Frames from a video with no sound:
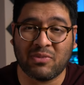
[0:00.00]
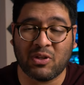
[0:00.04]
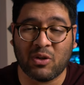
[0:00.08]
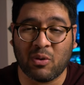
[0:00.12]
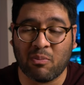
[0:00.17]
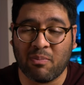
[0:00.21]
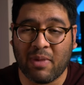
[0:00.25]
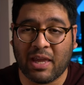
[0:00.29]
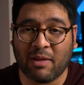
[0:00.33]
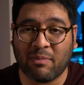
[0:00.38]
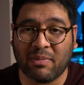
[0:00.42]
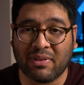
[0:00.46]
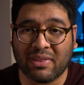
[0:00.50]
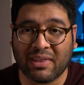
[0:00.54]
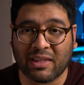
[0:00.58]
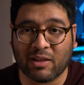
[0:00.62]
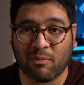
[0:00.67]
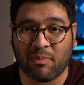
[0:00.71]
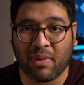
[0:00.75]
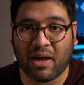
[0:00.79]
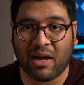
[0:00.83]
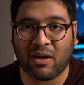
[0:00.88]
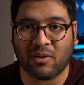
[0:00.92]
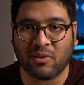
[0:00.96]
you know, made me think
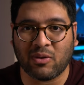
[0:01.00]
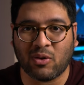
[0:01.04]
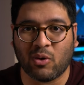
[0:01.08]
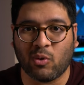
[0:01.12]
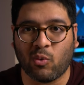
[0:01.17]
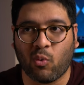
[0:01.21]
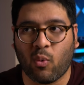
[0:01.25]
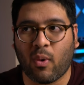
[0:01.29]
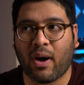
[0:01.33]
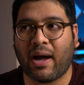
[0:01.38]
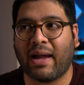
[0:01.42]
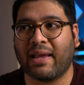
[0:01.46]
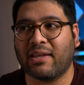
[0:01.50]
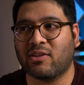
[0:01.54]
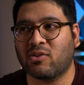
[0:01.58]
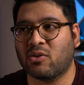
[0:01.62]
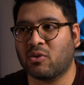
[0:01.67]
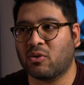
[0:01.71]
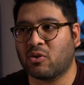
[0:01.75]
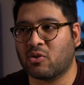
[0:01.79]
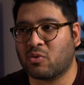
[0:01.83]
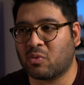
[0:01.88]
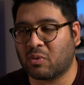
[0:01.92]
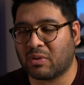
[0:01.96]
about, you know, why
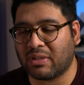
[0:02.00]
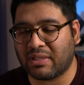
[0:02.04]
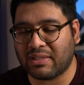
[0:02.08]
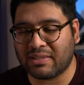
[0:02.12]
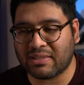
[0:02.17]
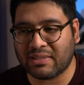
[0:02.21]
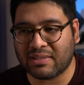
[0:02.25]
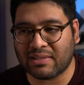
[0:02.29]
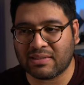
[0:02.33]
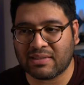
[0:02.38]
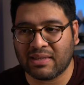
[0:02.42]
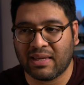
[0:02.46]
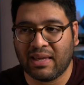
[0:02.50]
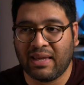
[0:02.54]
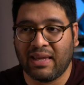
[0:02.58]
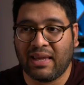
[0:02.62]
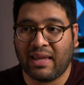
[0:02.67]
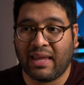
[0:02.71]
Tudor's releases,